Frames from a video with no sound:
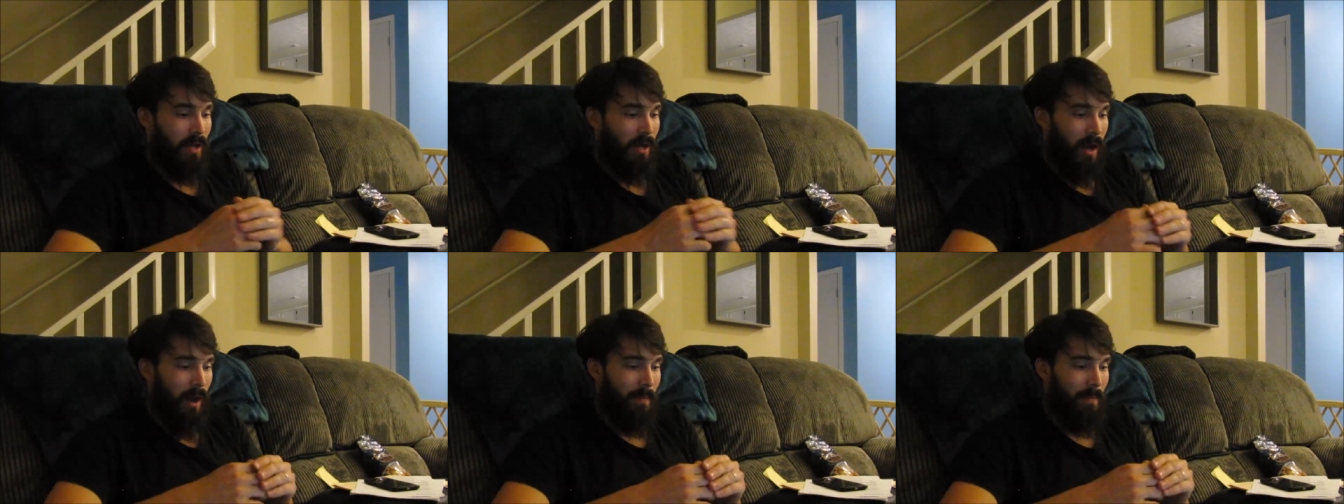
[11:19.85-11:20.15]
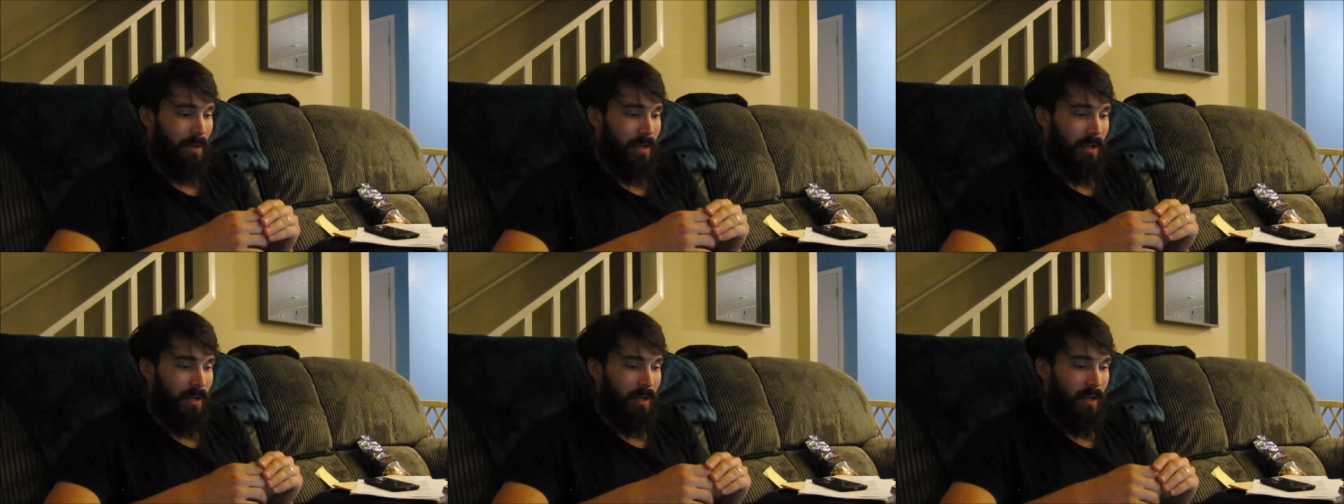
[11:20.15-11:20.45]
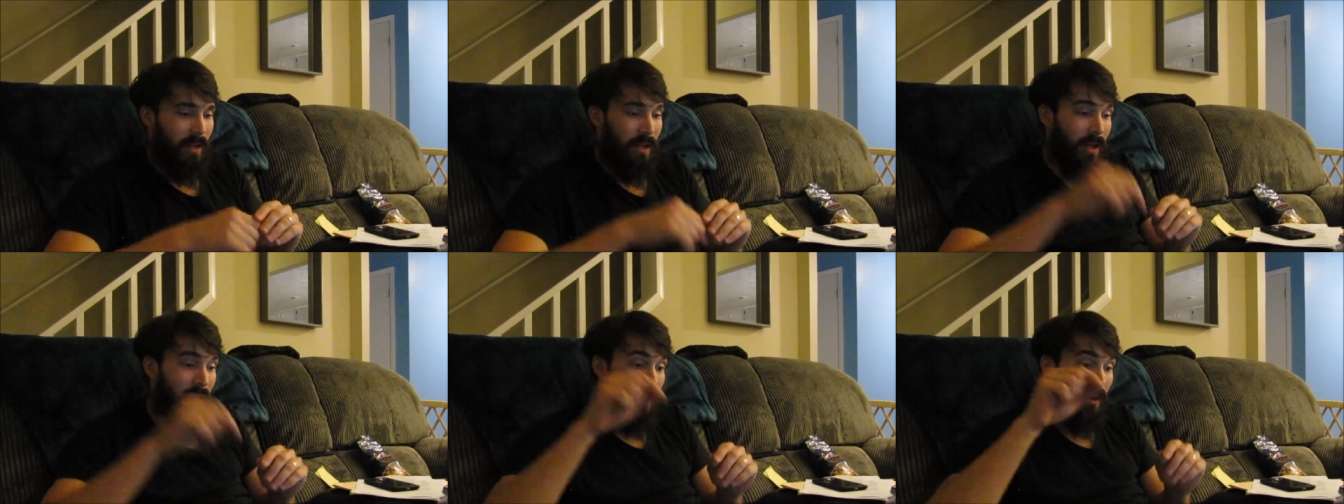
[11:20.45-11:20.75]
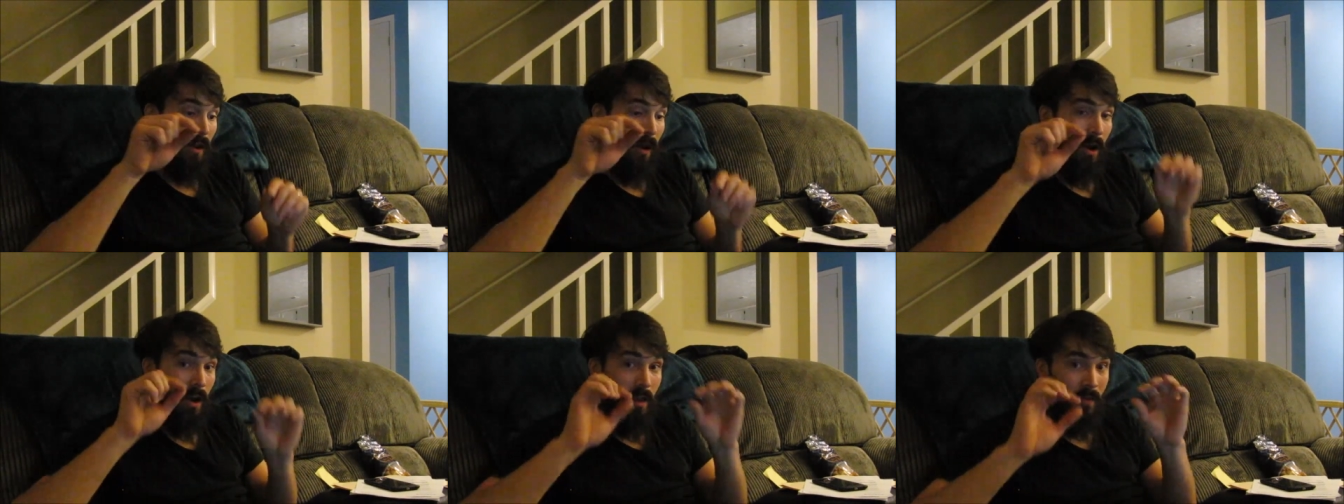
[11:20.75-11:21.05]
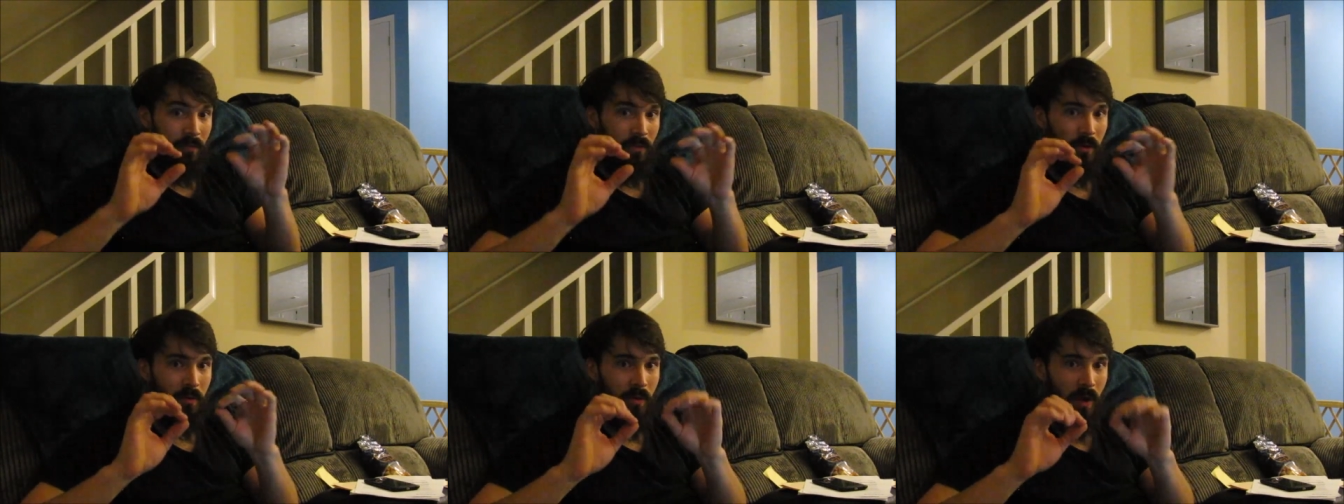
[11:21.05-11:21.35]
I mean, and
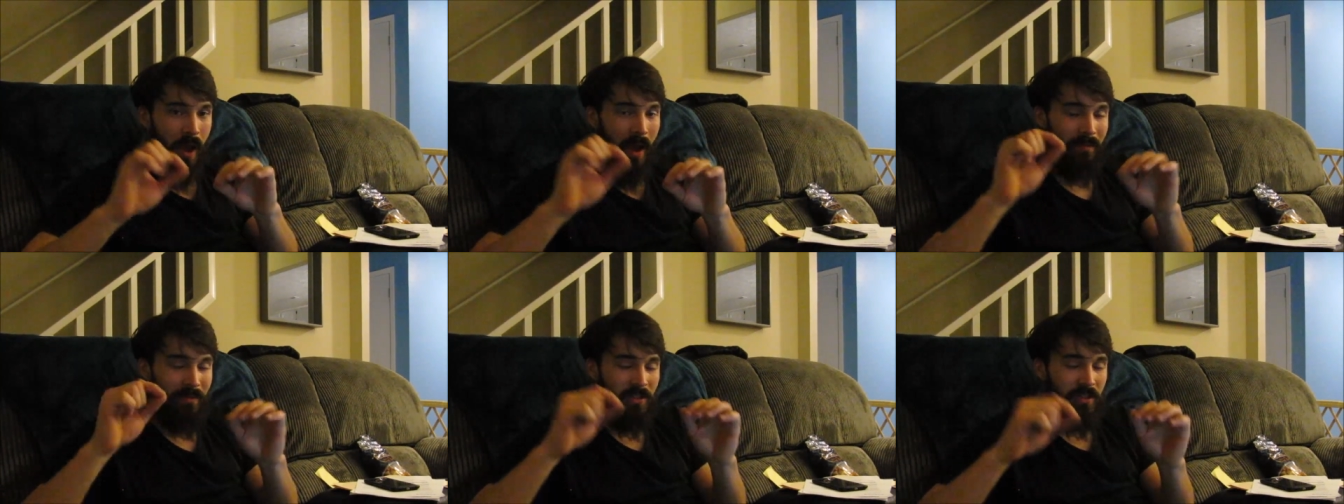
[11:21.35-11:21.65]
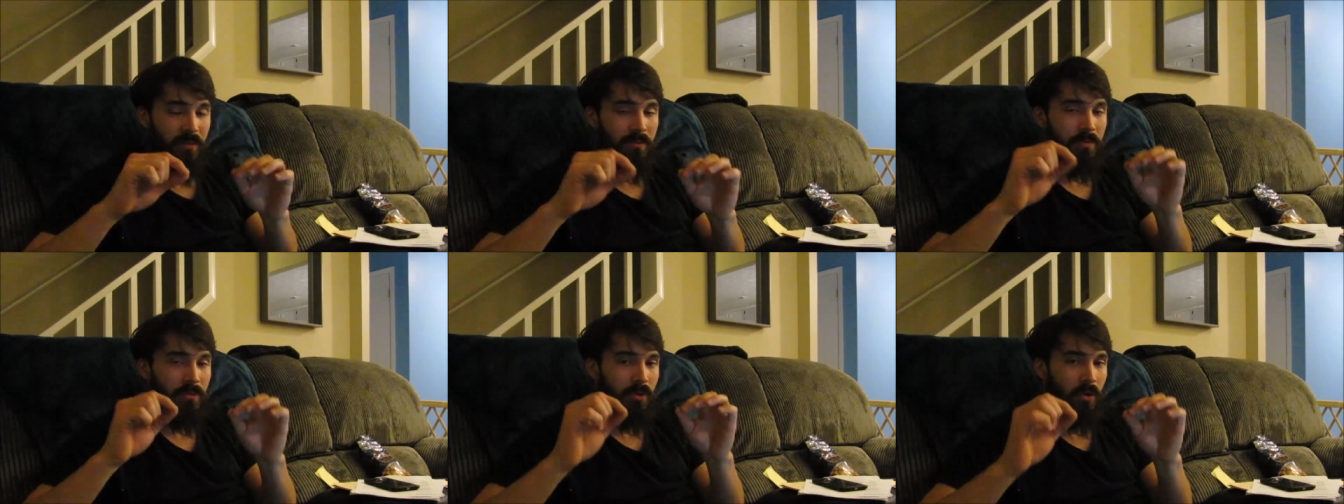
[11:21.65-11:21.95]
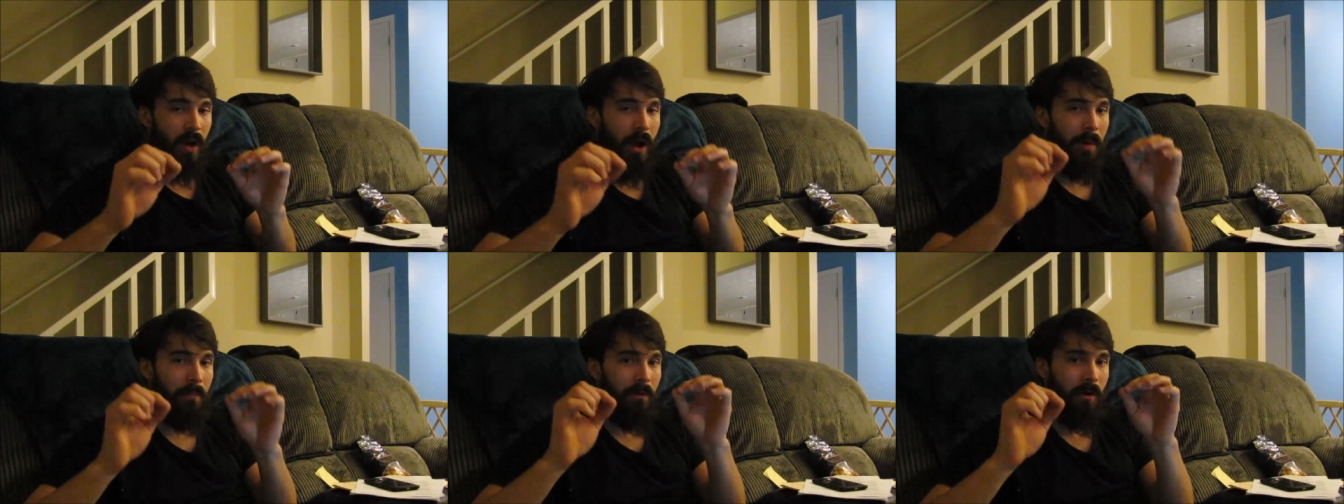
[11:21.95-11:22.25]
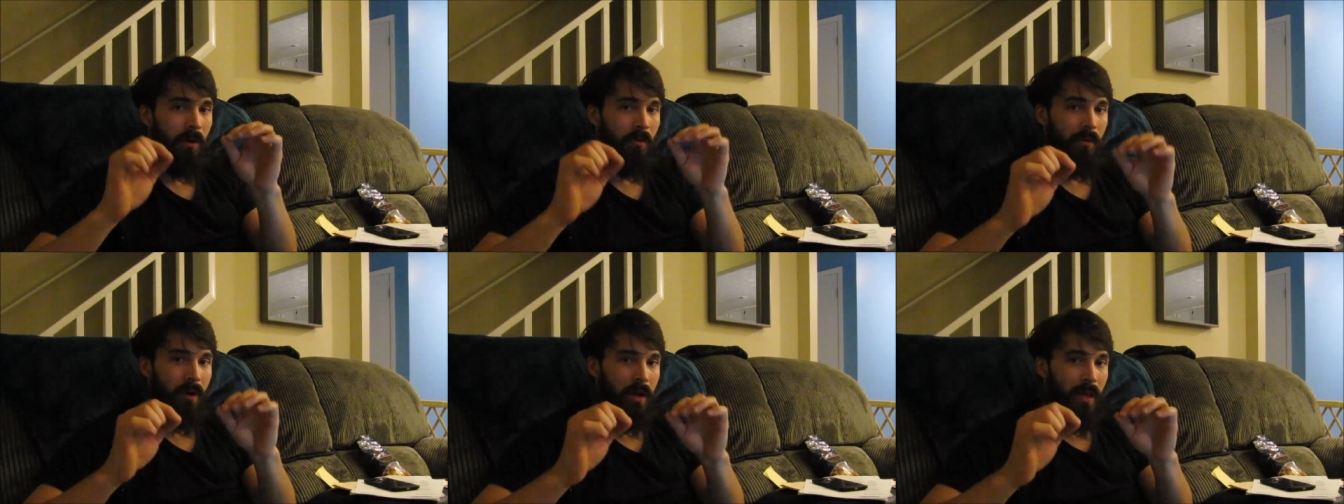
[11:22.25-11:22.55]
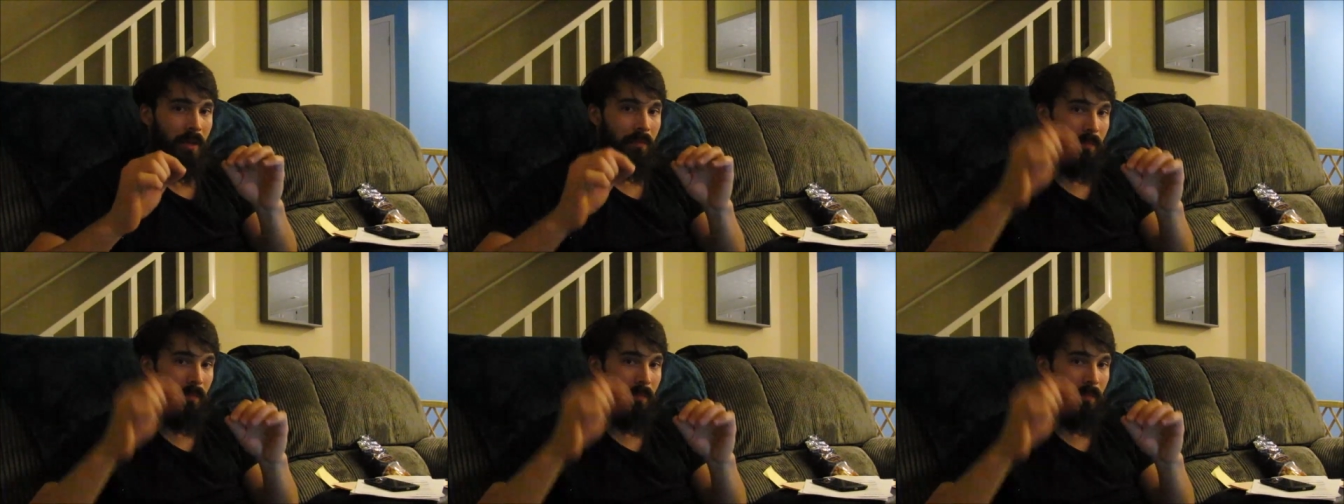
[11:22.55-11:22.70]
if you haven't subscribed already,